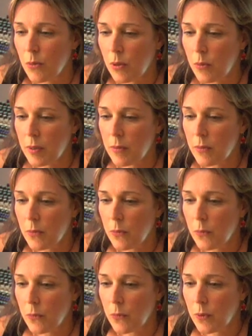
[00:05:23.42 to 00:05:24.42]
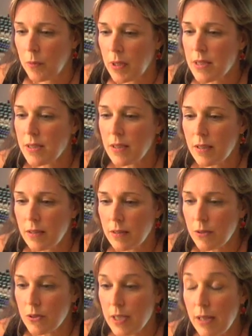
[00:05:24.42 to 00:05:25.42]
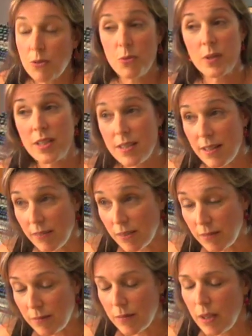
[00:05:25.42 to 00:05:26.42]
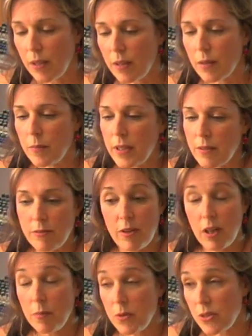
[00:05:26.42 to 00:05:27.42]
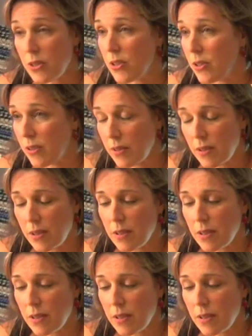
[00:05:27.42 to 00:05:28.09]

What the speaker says: Well, when my son, who's now 27 and a fine musician,